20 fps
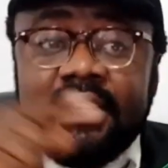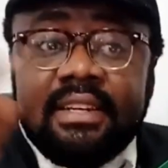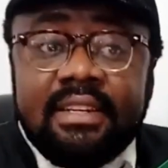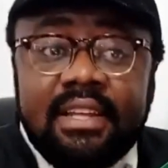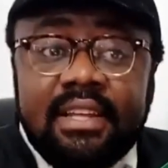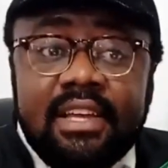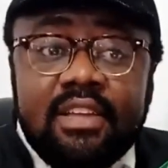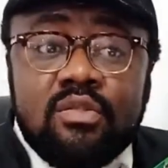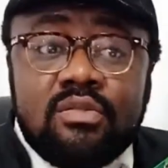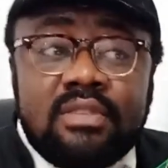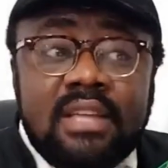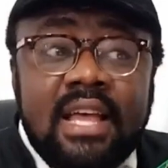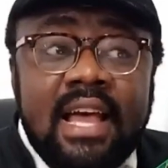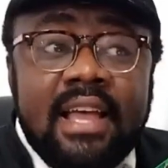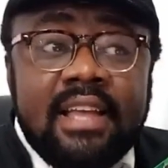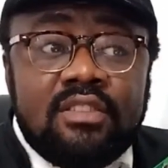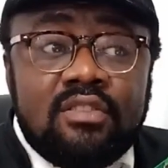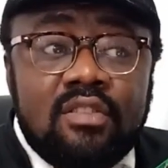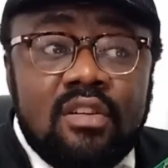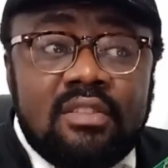The user
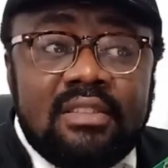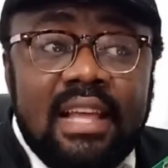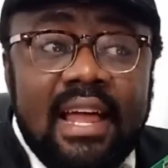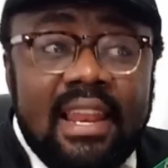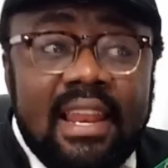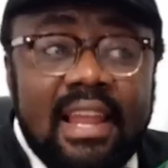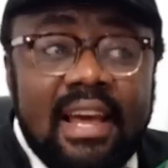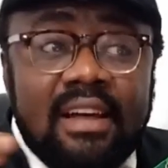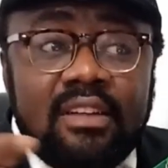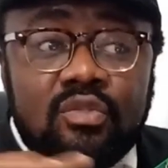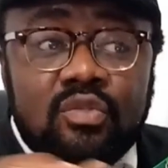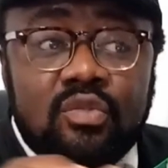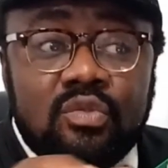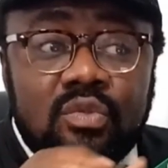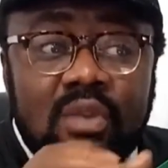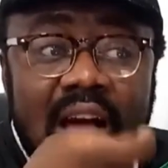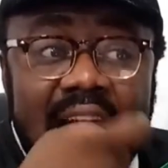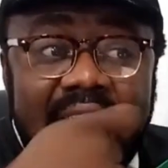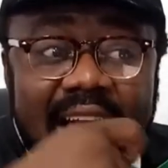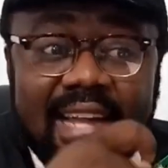is not allowed
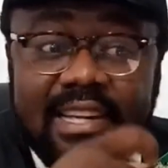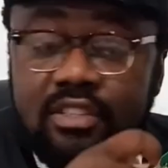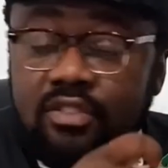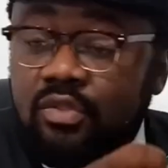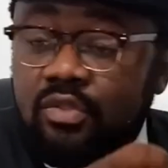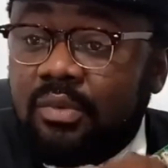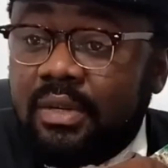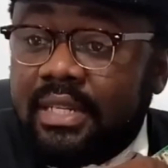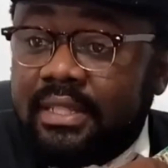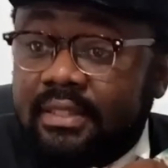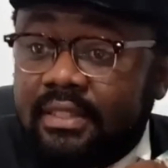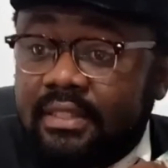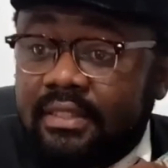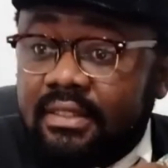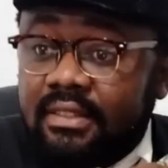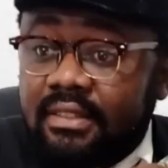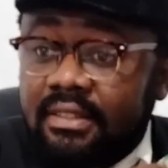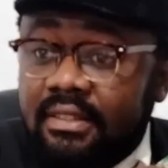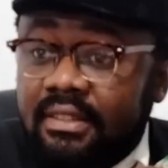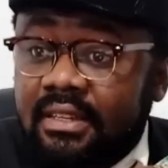to add to it.
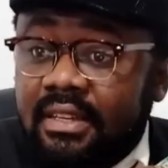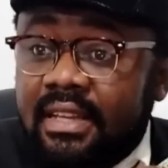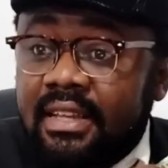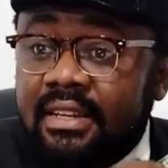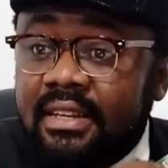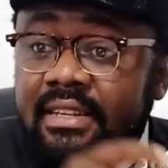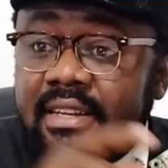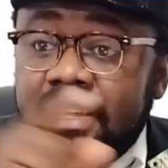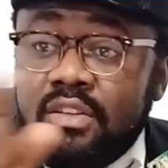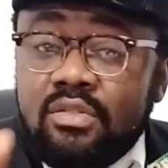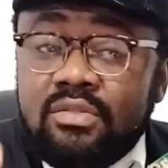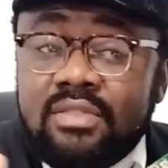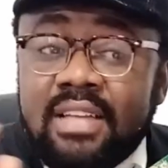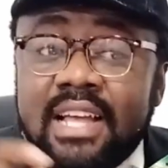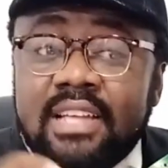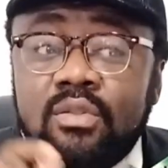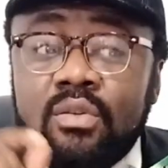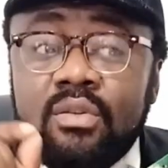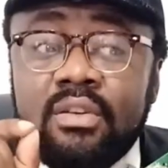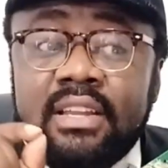The user
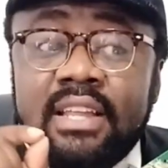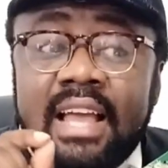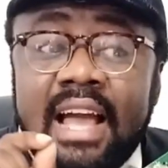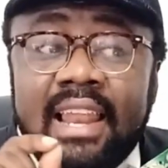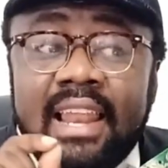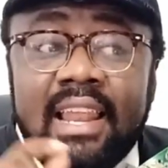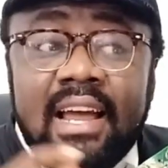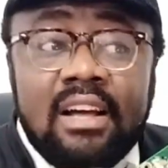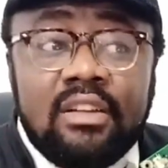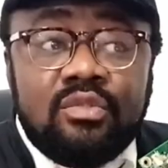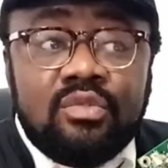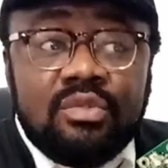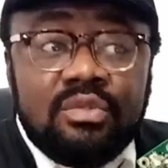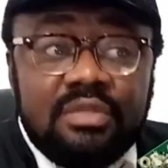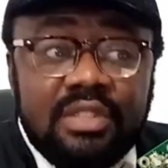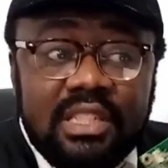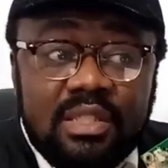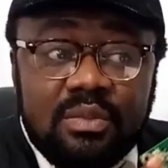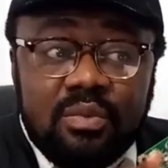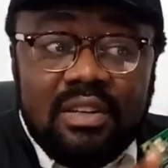is only allowed to
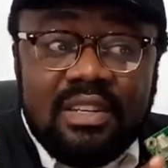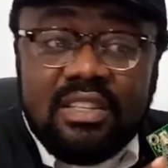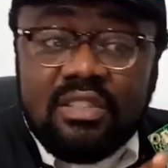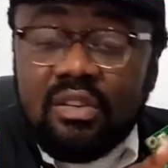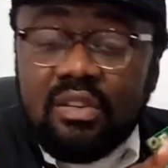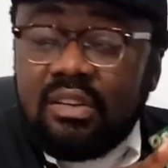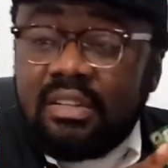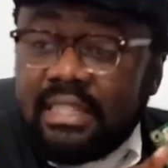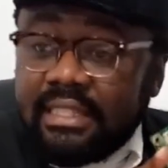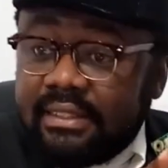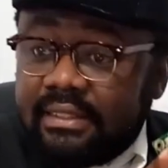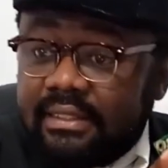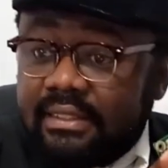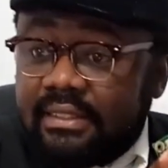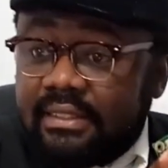read what is on it.